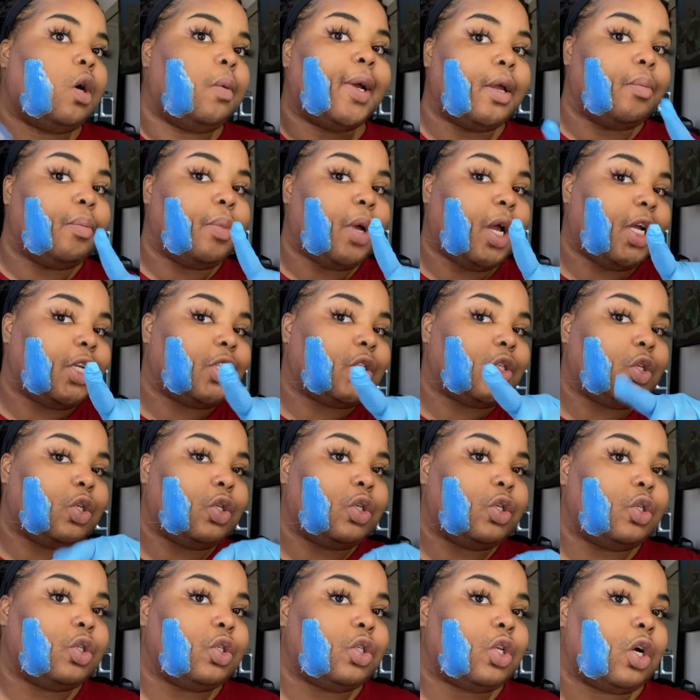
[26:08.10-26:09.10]

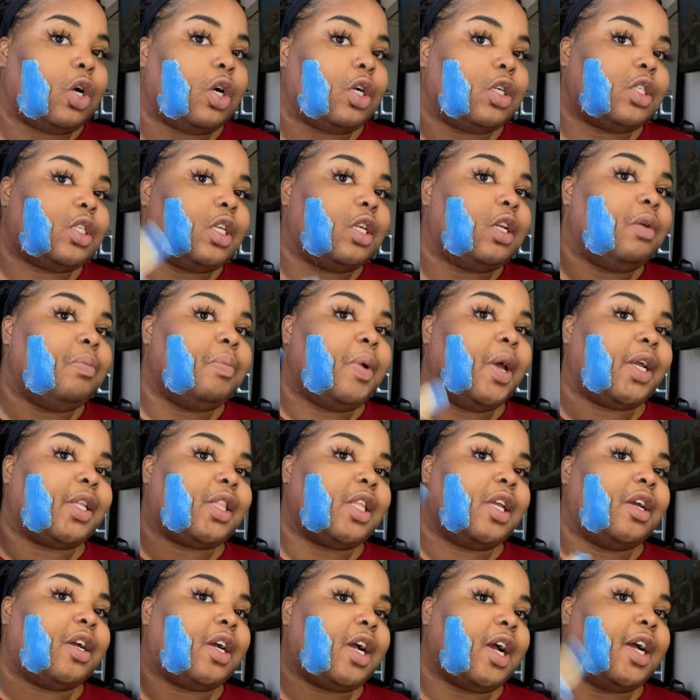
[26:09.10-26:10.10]
Ambassadors are sending back
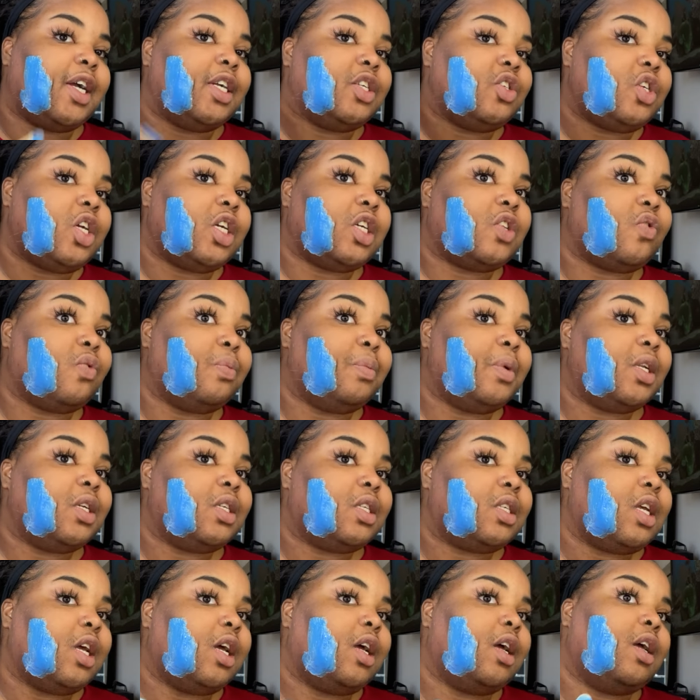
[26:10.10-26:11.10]
their contracts for me to
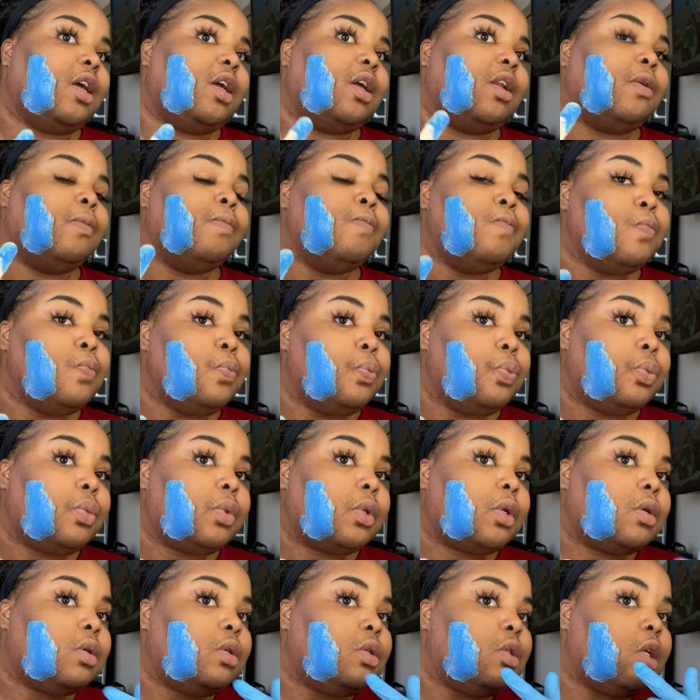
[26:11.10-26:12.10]
sign,
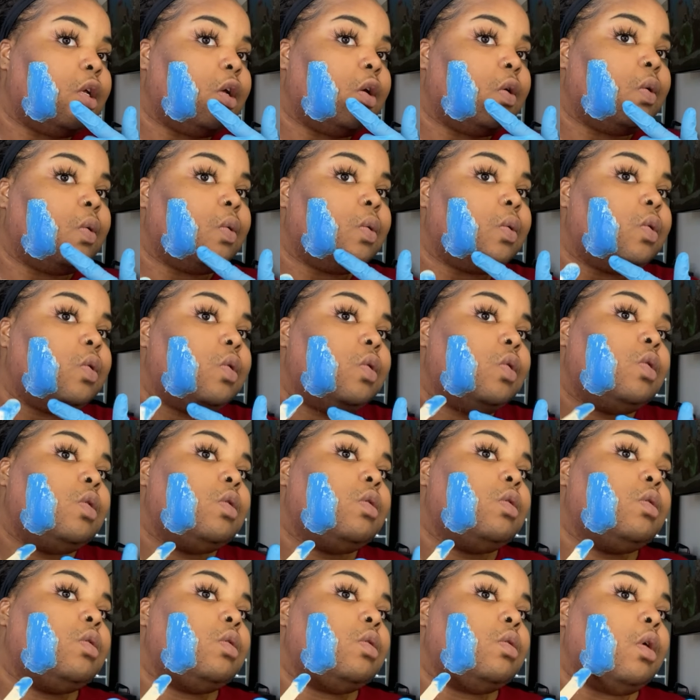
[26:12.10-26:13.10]
so.
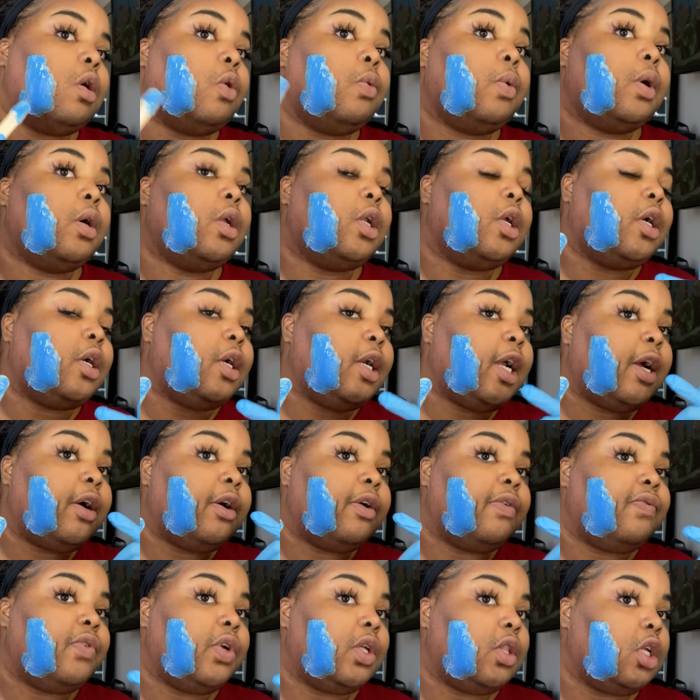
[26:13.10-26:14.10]
Well, they're now
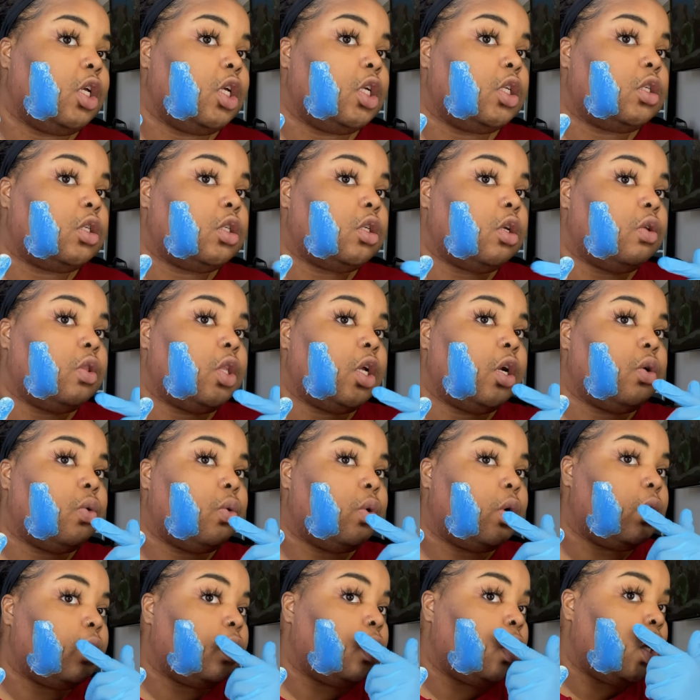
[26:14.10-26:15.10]
affiliates, so they're
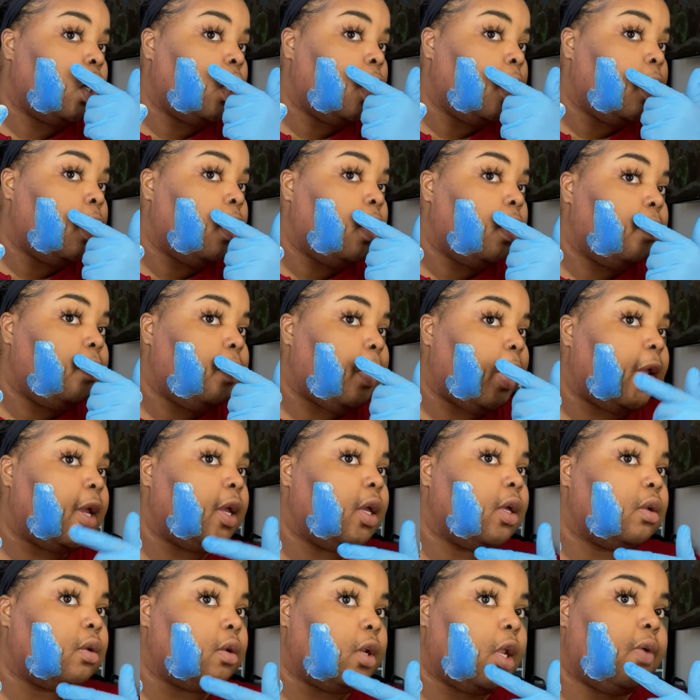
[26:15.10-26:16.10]
on
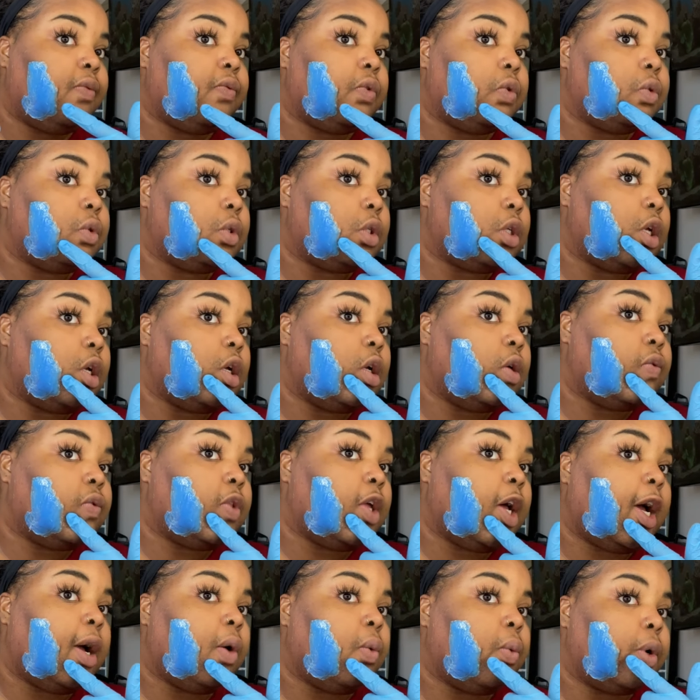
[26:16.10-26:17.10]
paying levels of
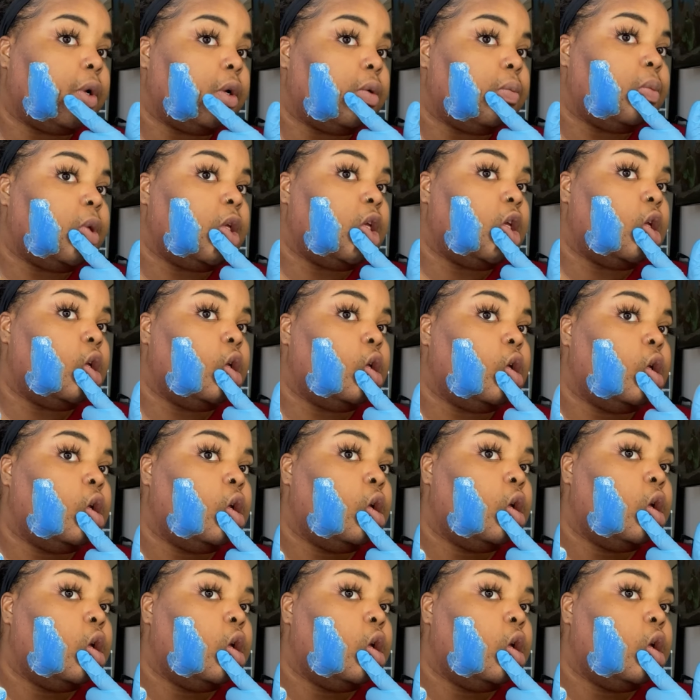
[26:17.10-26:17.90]
the I Wanna Be